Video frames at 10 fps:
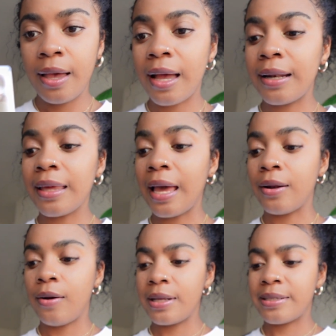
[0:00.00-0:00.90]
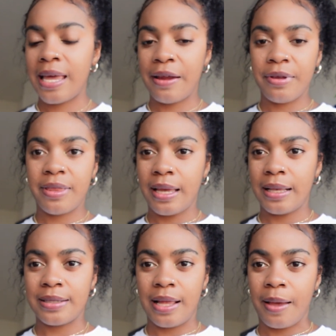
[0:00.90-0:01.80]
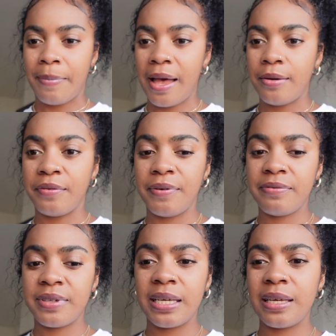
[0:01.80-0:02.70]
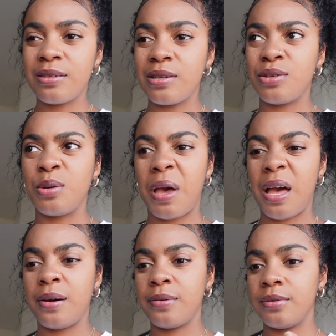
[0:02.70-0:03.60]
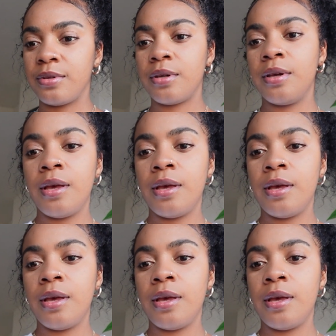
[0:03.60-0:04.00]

And again, honestly, everything is like £1.50 to £2.